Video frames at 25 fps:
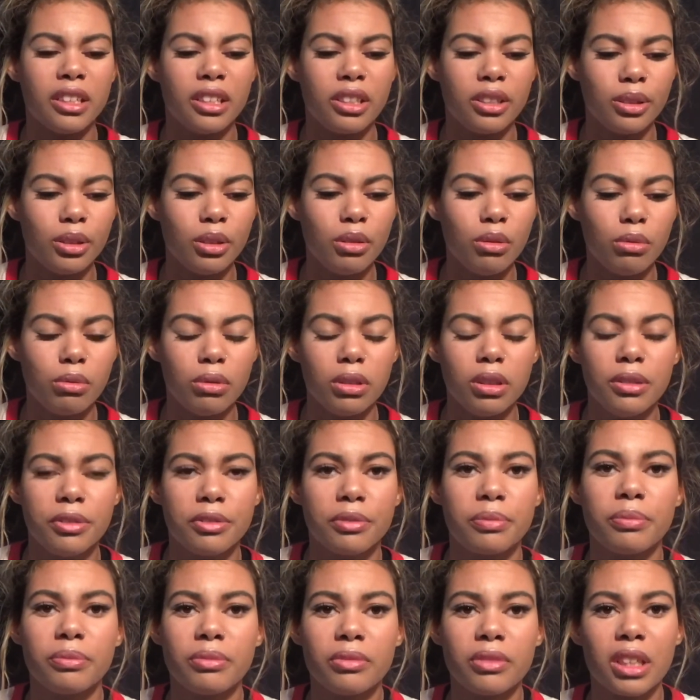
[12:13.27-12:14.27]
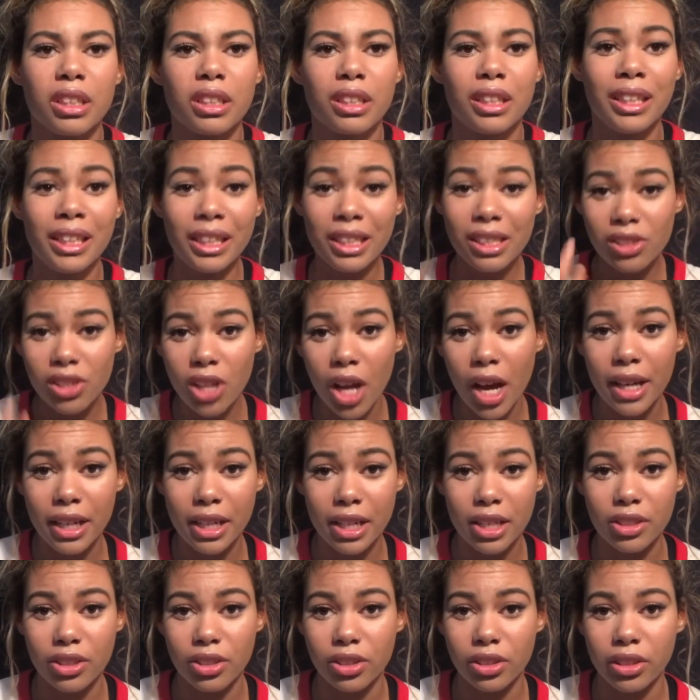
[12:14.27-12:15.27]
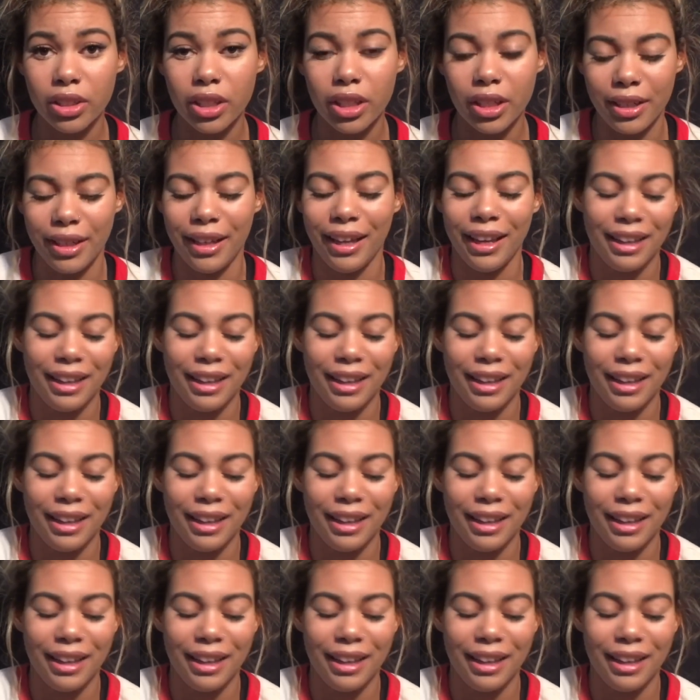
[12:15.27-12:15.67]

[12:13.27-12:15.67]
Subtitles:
Ew. He's not answering.